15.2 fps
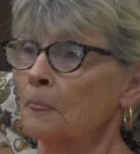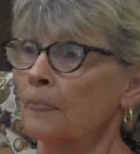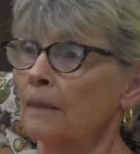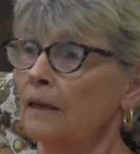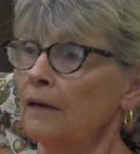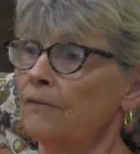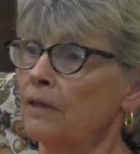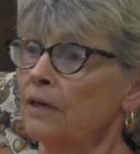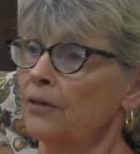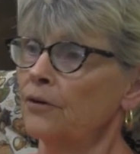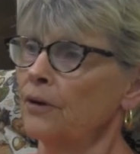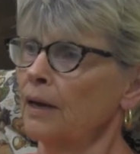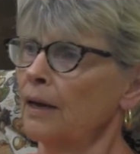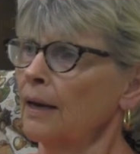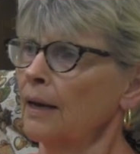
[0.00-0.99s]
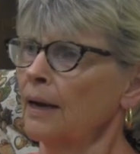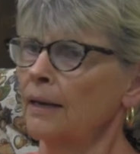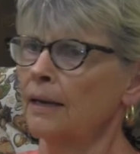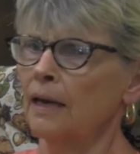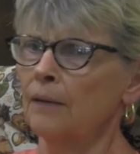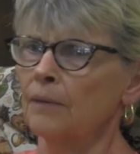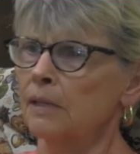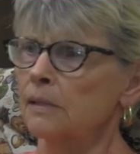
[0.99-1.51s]
even the other day, a guy
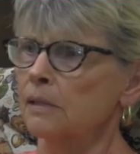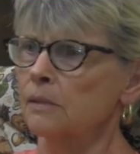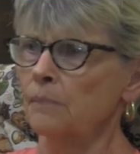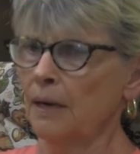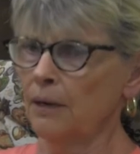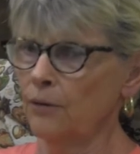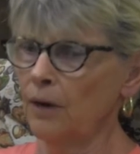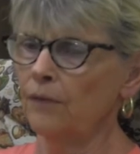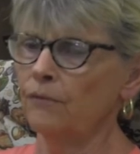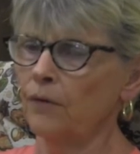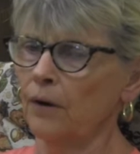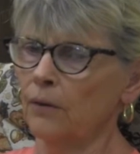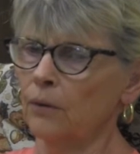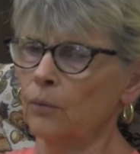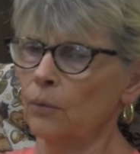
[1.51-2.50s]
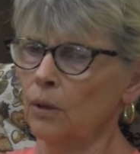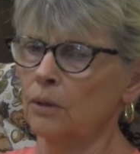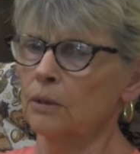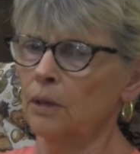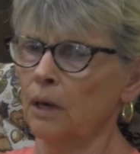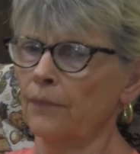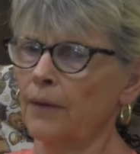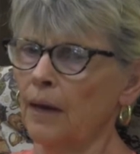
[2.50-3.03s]
came and he says, "My grandfather
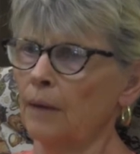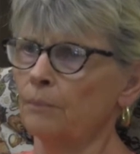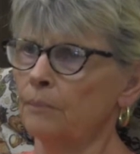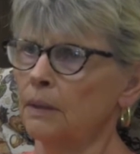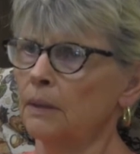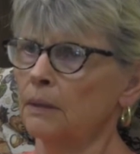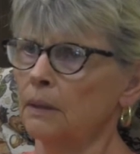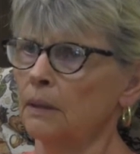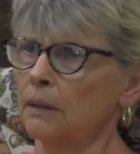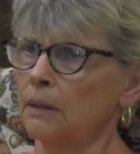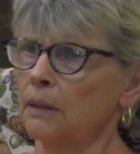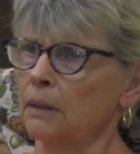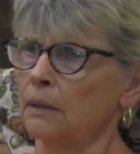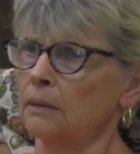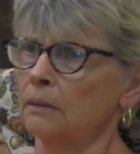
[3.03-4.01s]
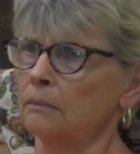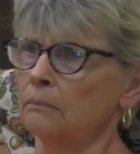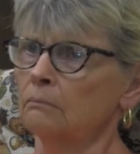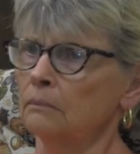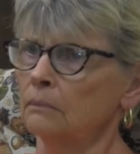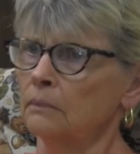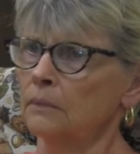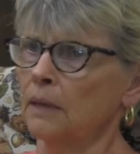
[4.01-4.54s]
worked on that building in
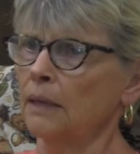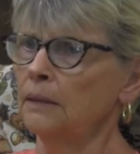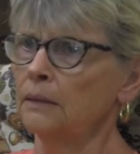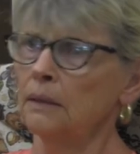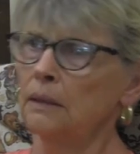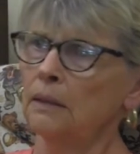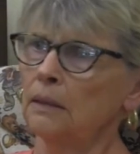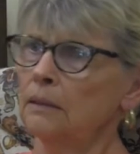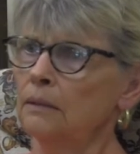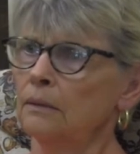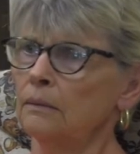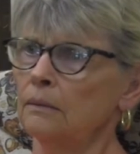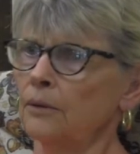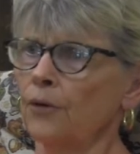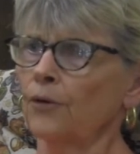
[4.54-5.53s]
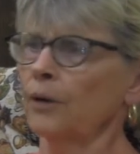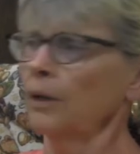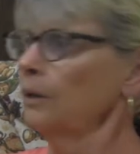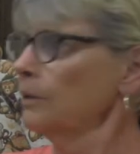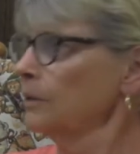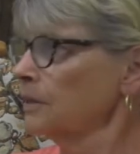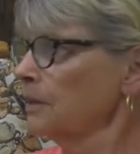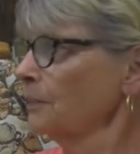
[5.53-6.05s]
1930
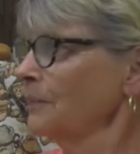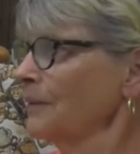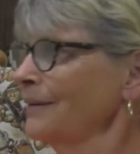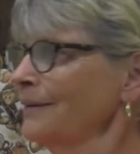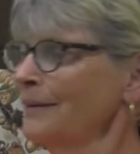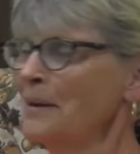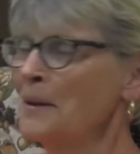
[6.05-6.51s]
or something."